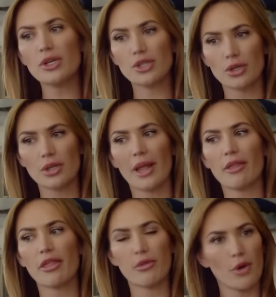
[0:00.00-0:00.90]
we should, like,
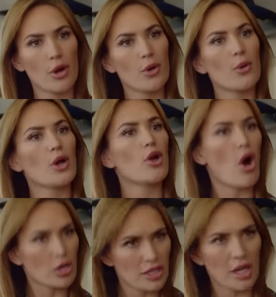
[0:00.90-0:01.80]
throw a
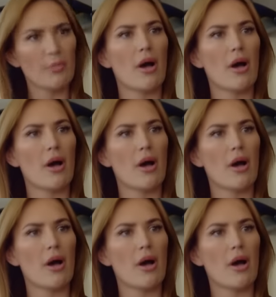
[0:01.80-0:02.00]
cocktail